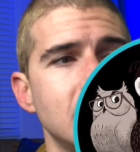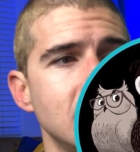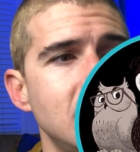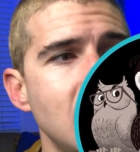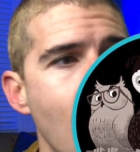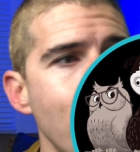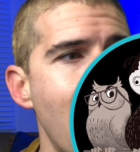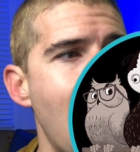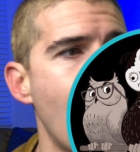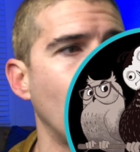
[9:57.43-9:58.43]
Dumb
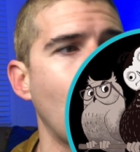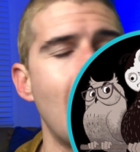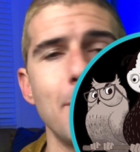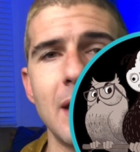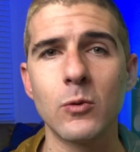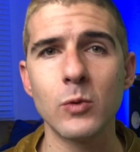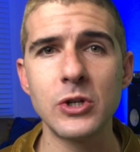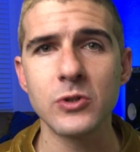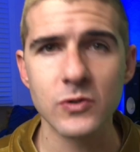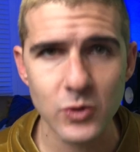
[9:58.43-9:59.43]
Owl. I make
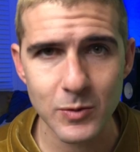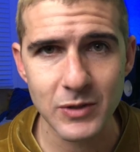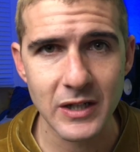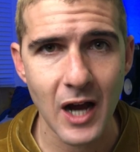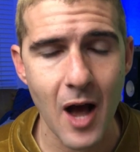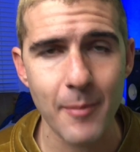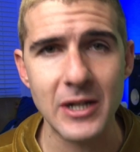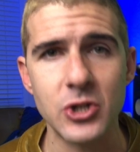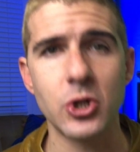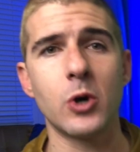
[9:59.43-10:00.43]
original scripted
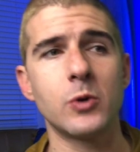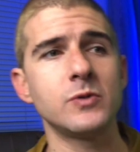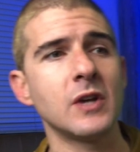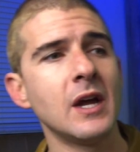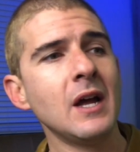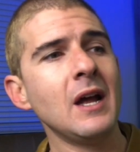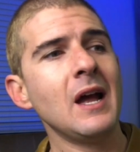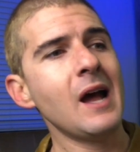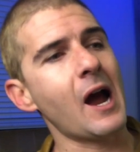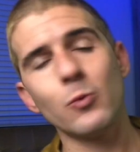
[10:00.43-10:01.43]
comedy shows.
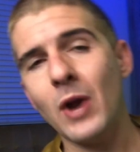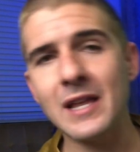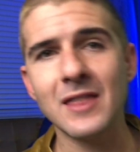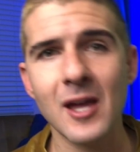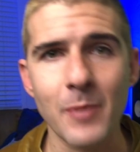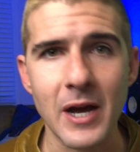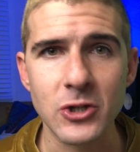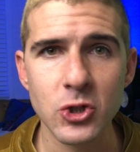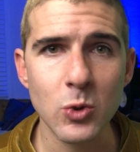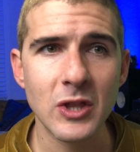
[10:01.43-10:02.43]
I write them. I
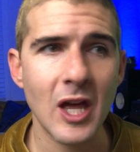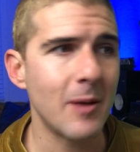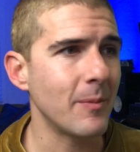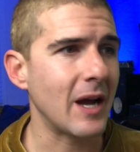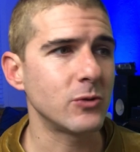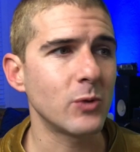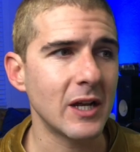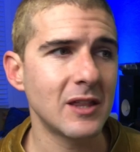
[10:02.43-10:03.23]
shoot them. I direct